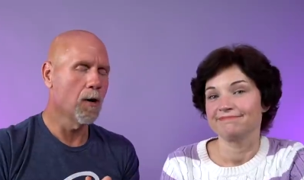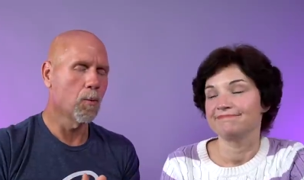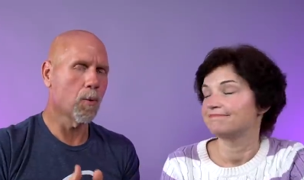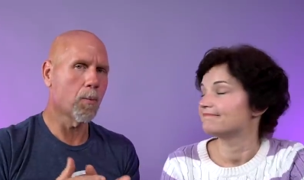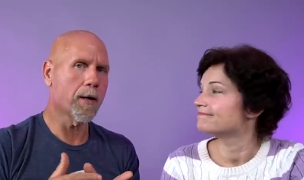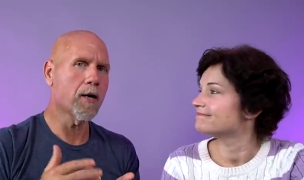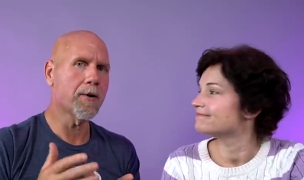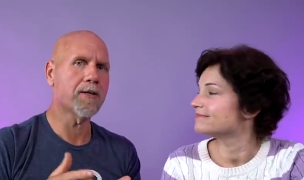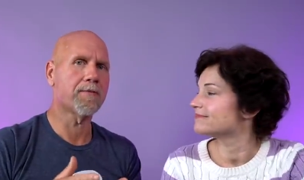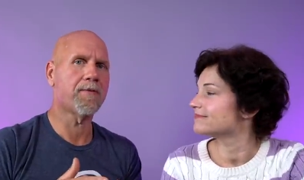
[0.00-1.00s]
Speaker 1: where we're going
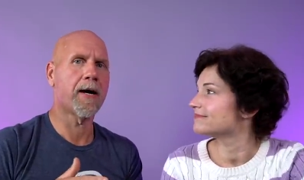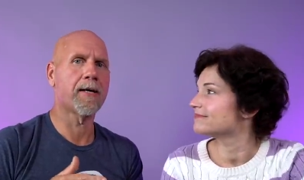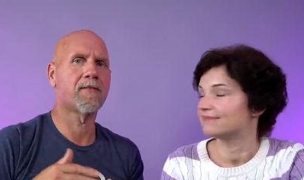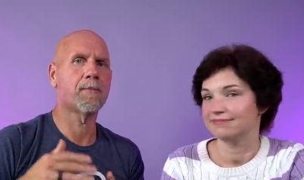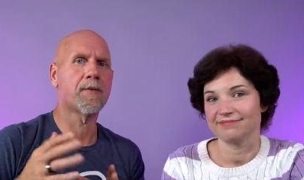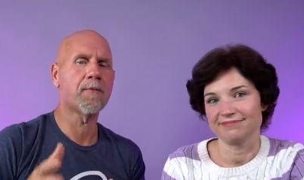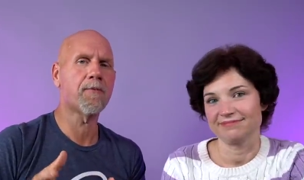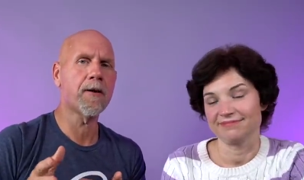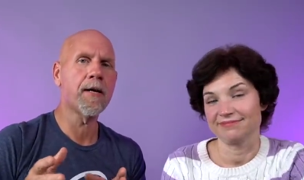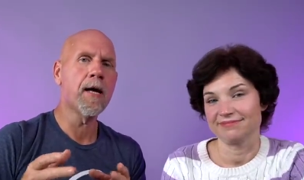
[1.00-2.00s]
to find some
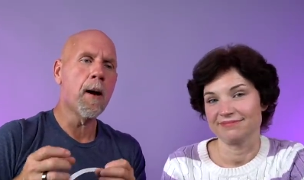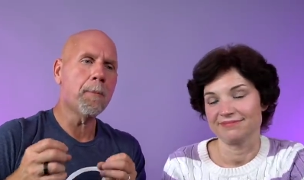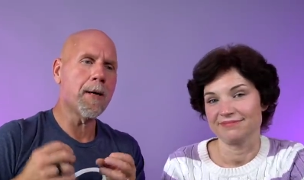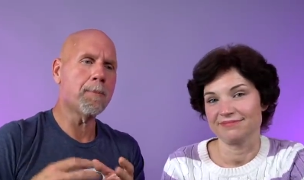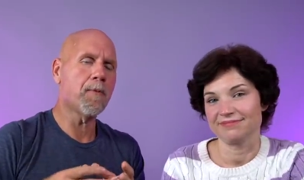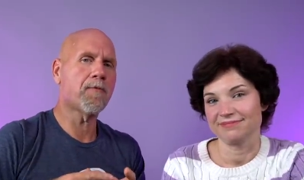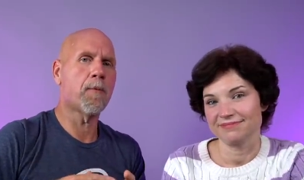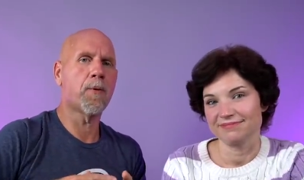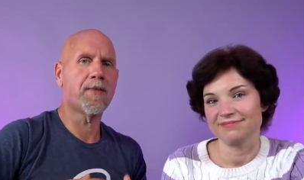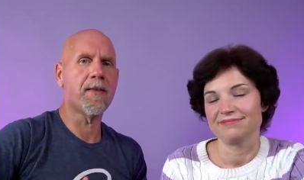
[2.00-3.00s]
different people from
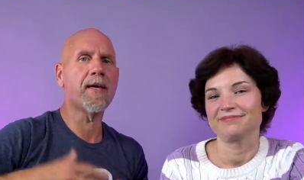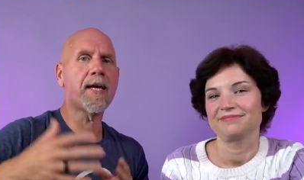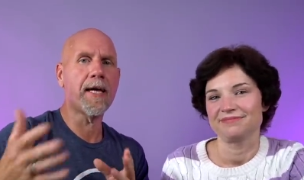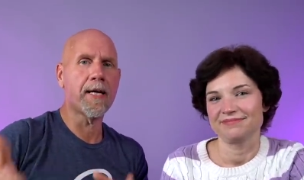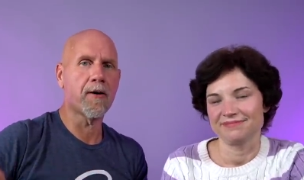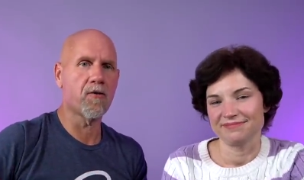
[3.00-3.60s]
within the keto